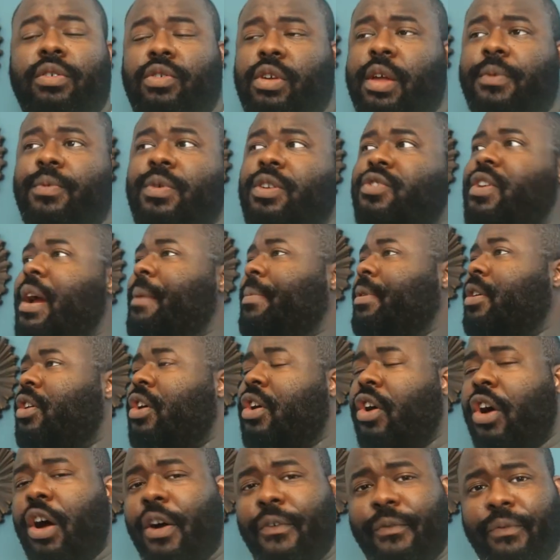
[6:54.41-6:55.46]
can we grab a
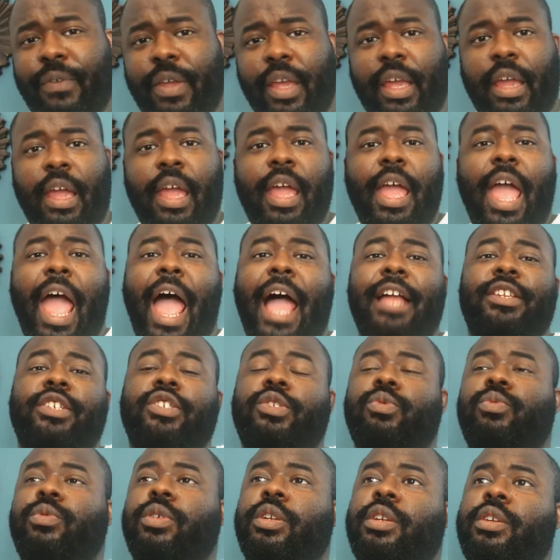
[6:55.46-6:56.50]
coffee? I
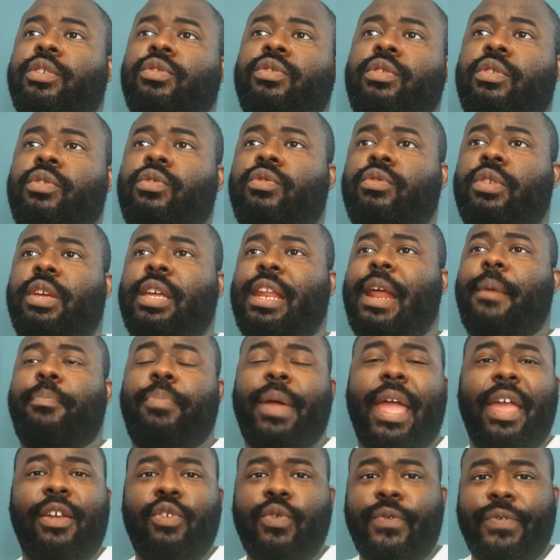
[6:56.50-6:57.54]
just want to, you know, can I
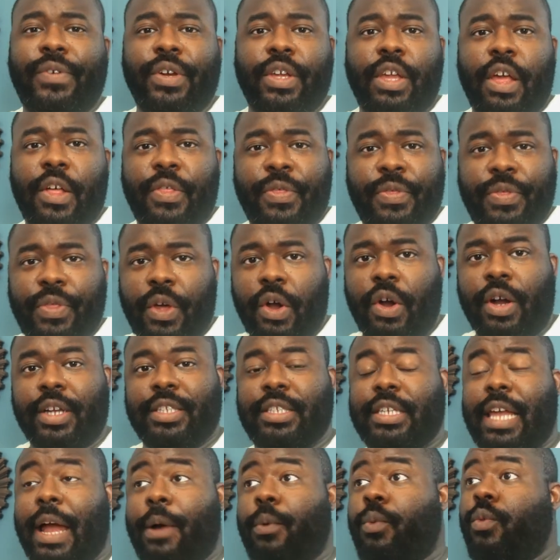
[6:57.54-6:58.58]
pay you for your
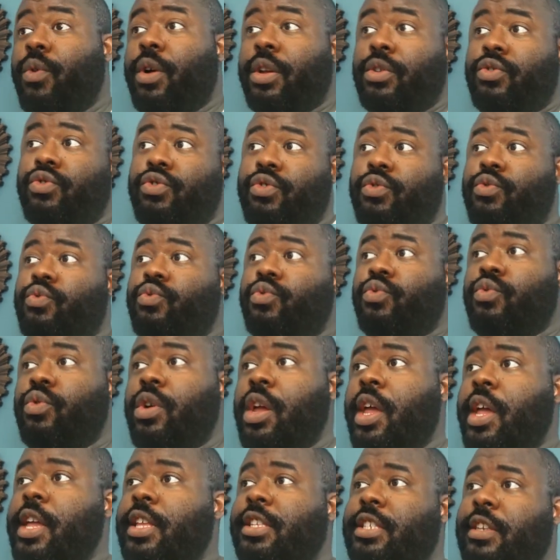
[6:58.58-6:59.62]
thoughts? I want you
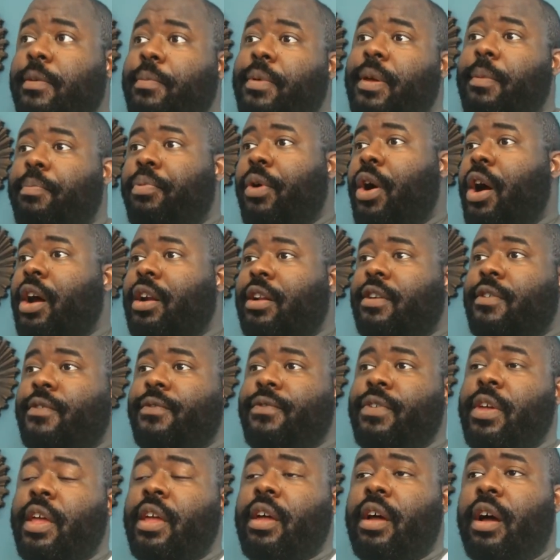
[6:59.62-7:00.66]
to be part
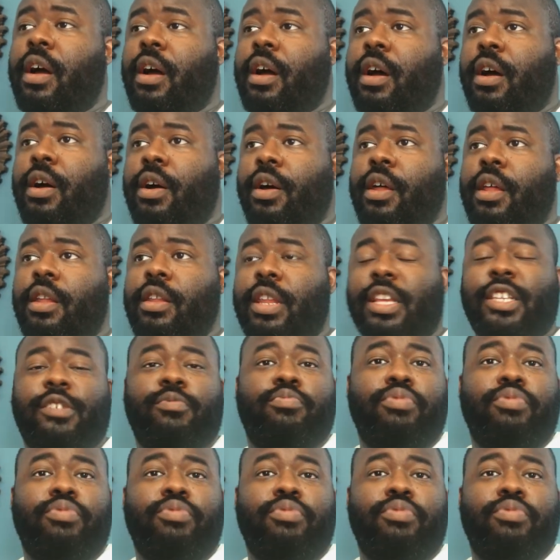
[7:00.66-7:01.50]
of this